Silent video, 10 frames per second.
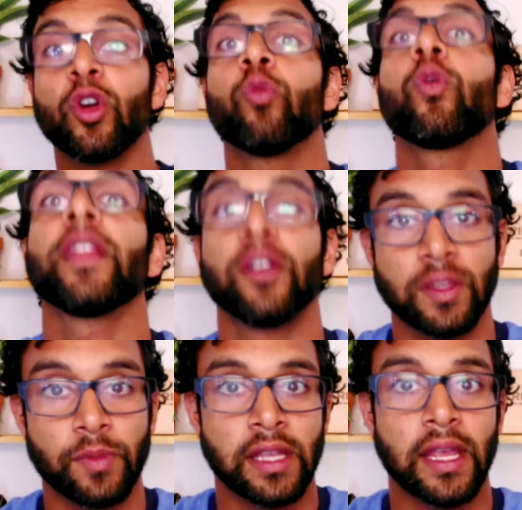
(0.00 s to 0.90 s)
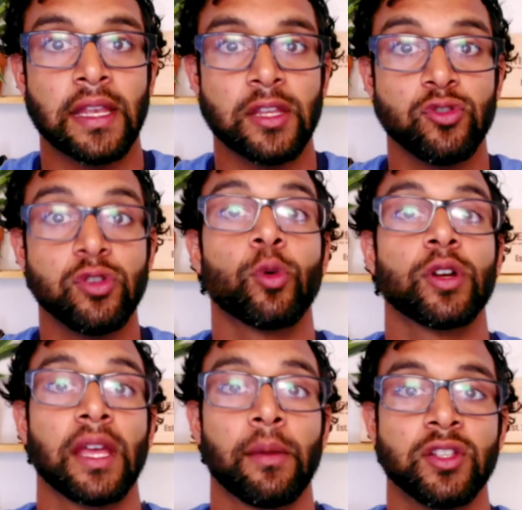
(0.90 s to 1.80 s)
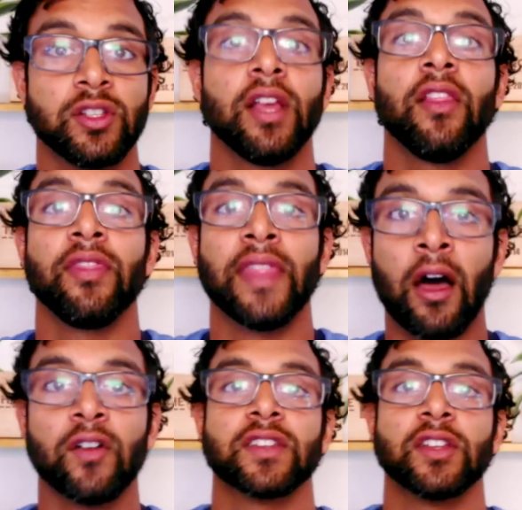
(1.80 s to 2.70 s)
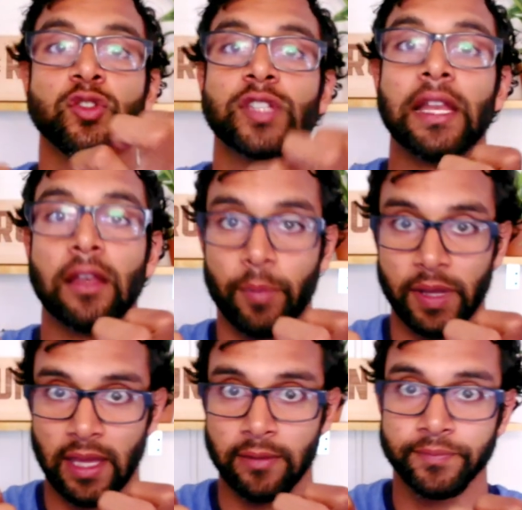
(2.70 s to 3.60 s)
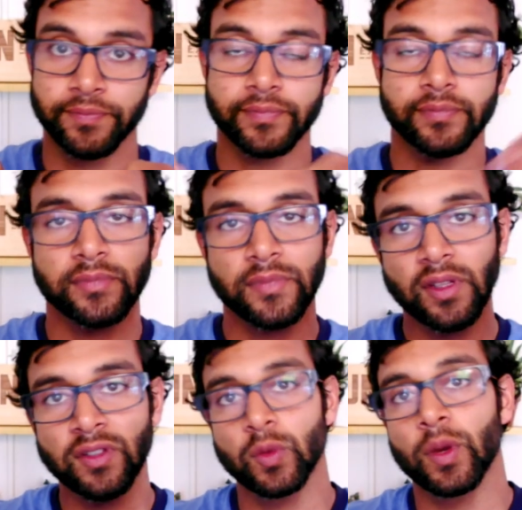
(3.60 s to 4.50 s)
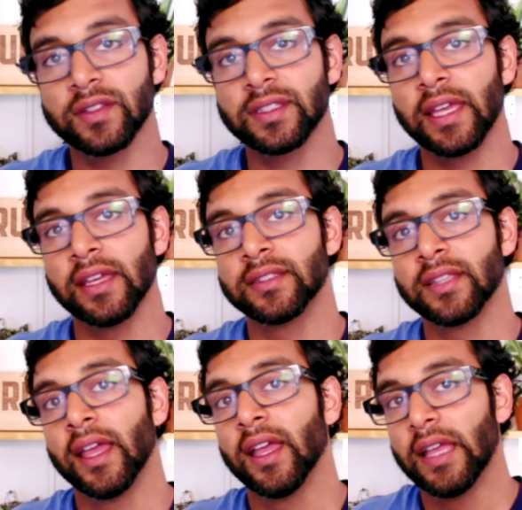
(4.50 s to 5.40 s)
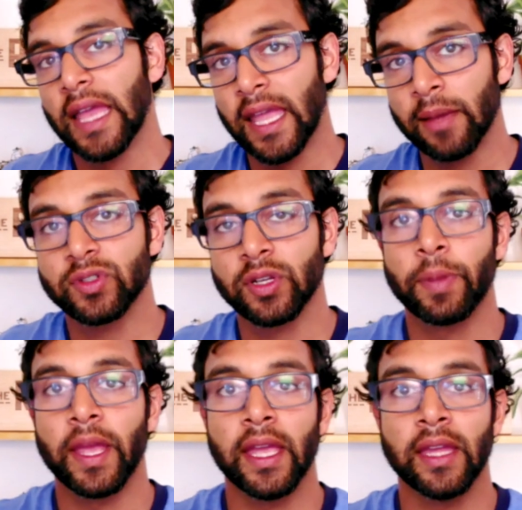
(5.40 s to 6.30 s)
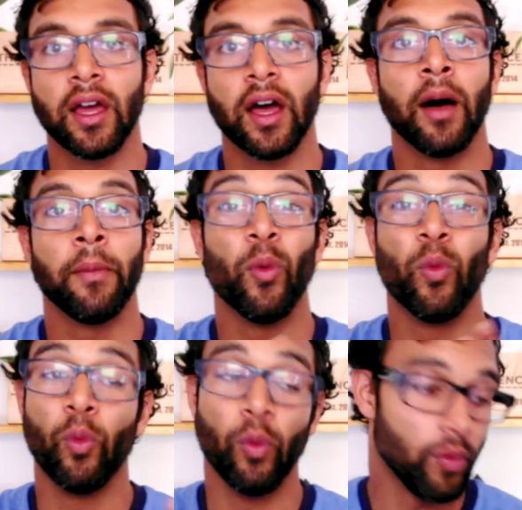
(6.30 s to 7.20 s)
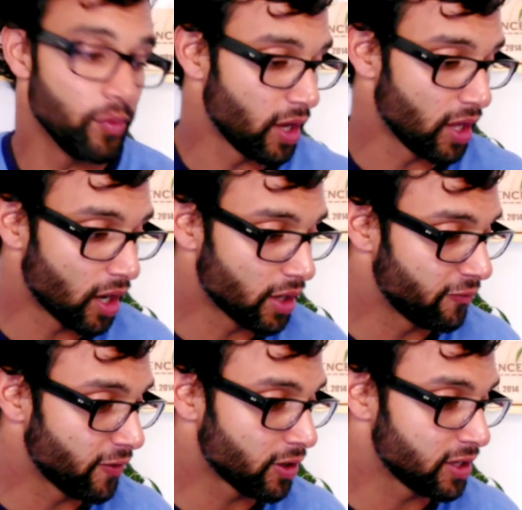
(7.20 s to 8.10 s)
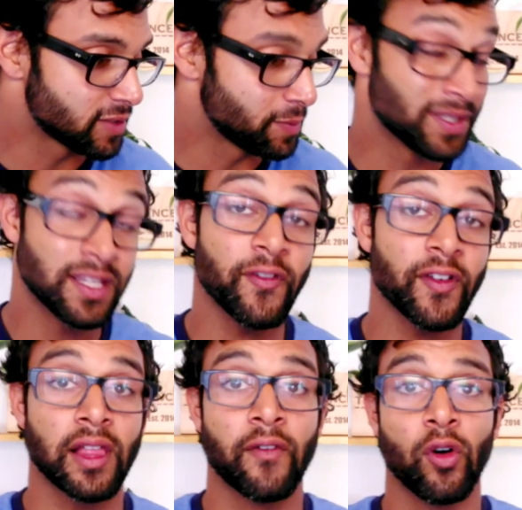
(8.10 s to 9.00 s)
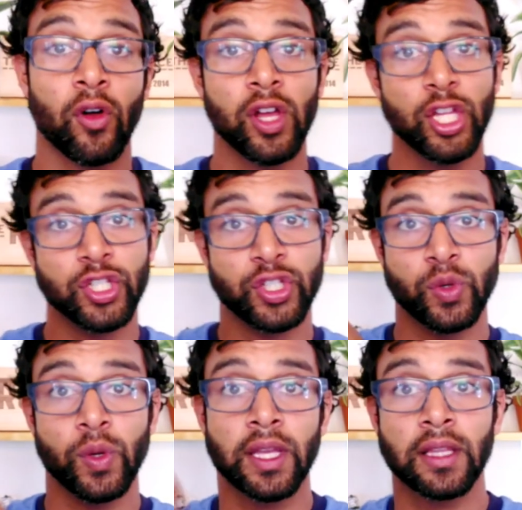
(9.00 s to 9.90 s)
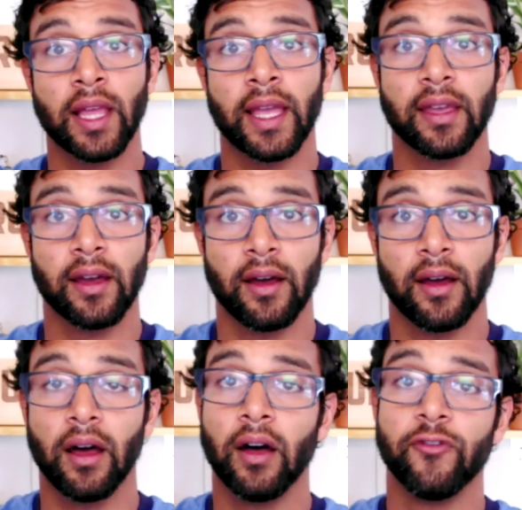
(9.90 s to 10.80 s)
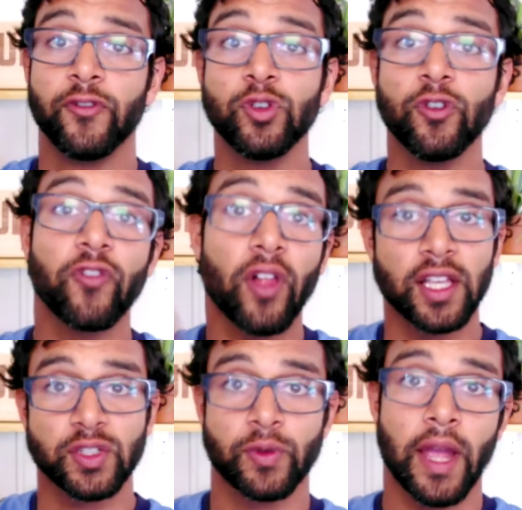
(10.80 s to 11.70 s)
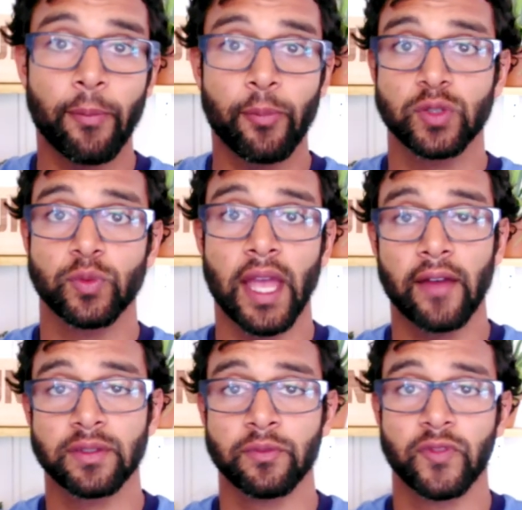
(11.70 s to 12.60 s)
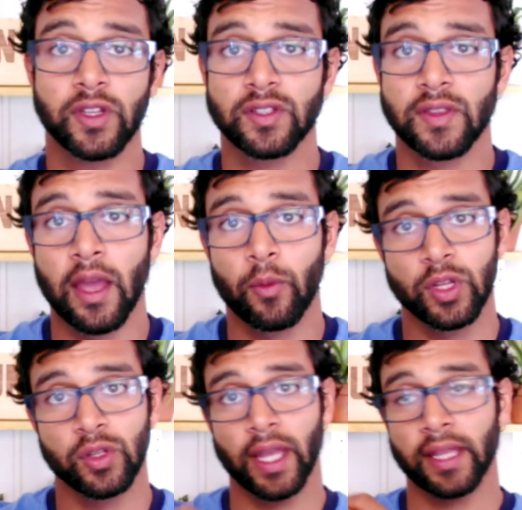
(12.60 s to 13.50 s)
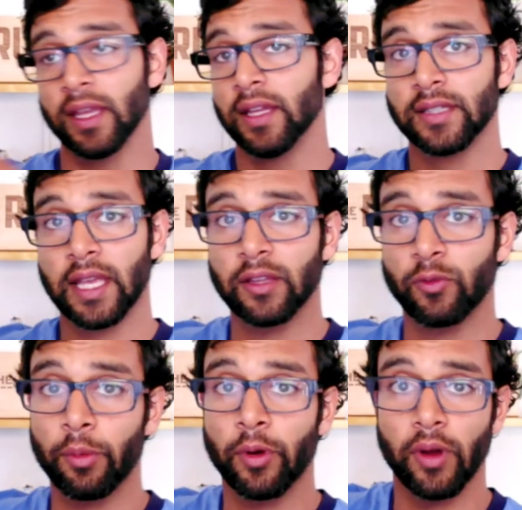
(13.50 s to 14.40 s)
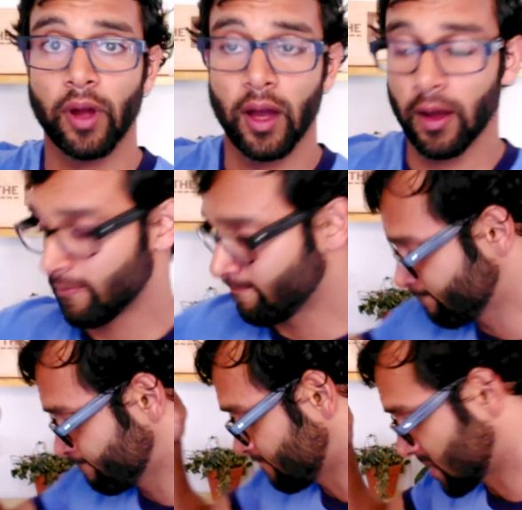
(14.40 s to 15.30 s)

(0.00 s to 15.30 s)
go running or something and you do more damage, now all of a sudden you tighten up again. So what I would say is hamstring pain on a very specific level, doing like a voodoo floss wrap, which we have some videos on that where you like take the rubber. I'm